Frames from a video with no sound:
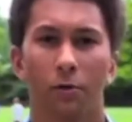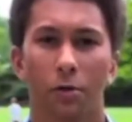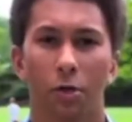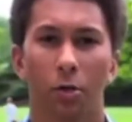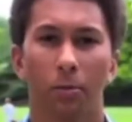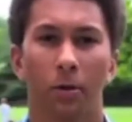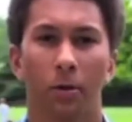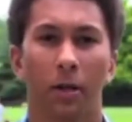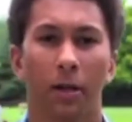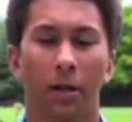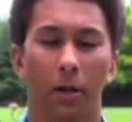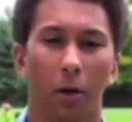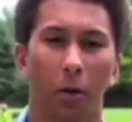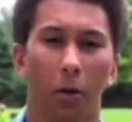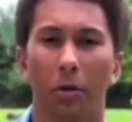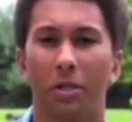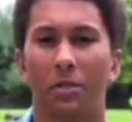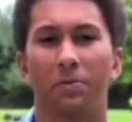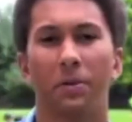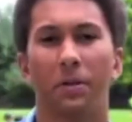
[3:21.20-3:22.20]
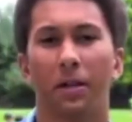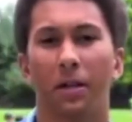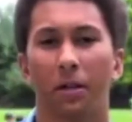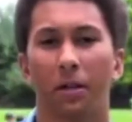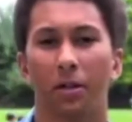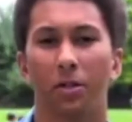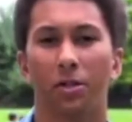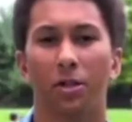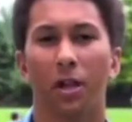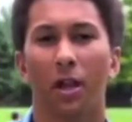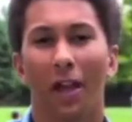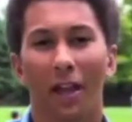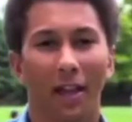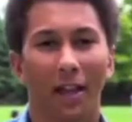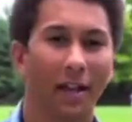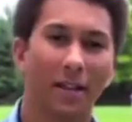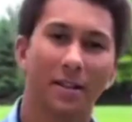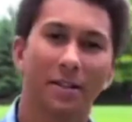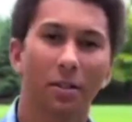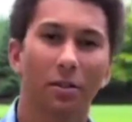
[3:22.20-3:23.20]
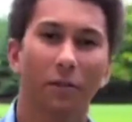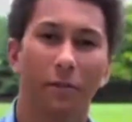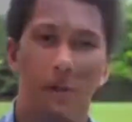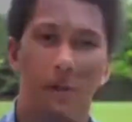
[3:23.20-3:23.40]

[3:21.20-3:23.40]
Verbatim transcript: of German. I could only speak English, yet I still